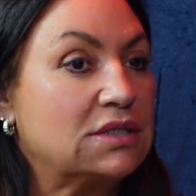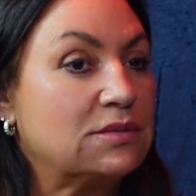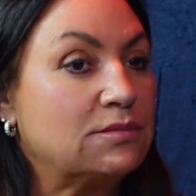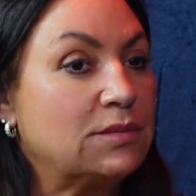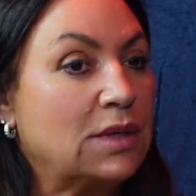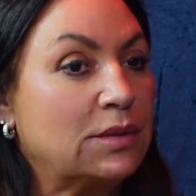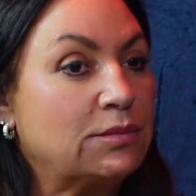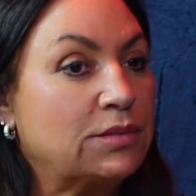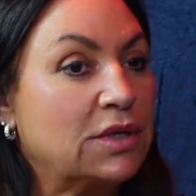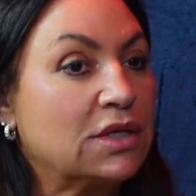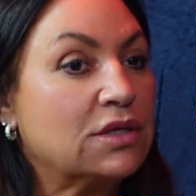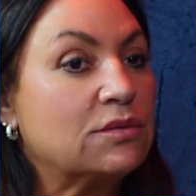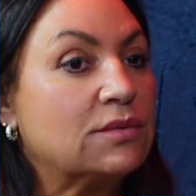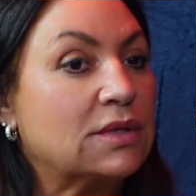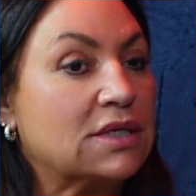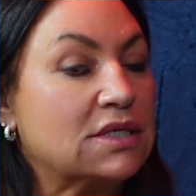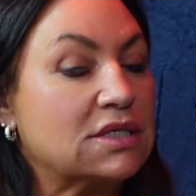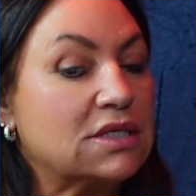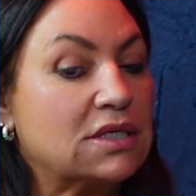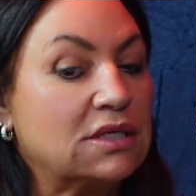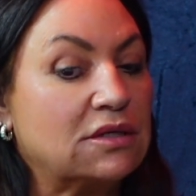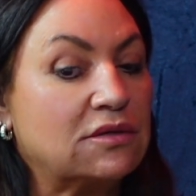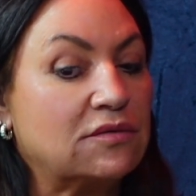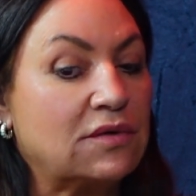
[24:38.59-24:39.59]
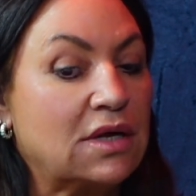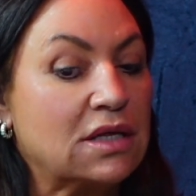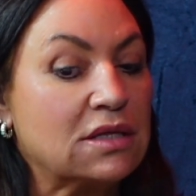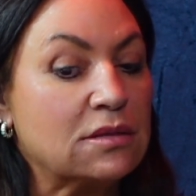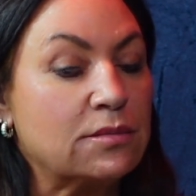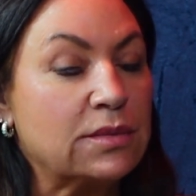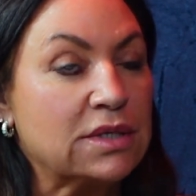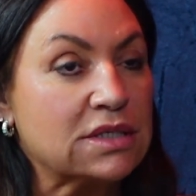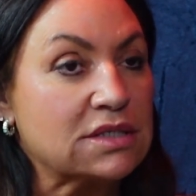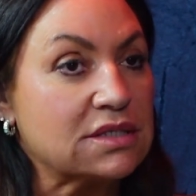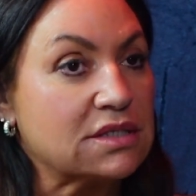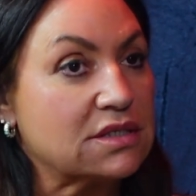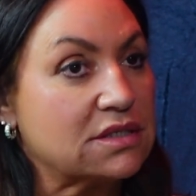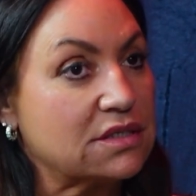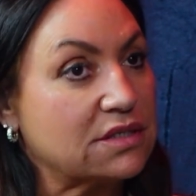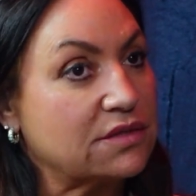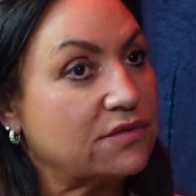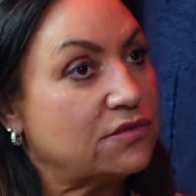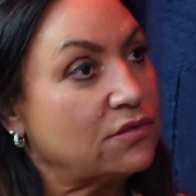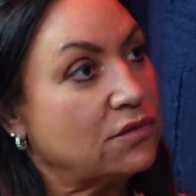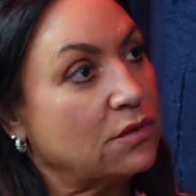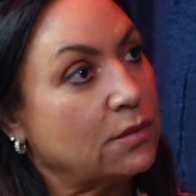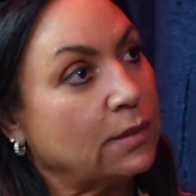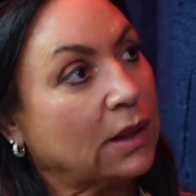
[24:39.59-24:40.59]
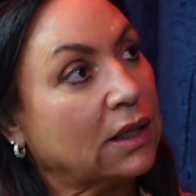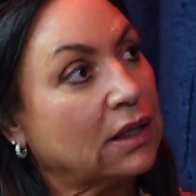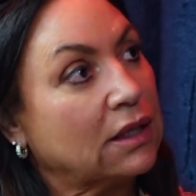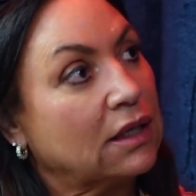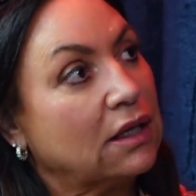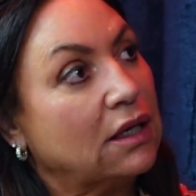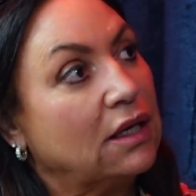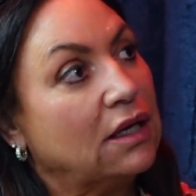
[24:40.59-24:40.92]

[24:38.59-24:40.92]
My brother went in and ran the businesses for me.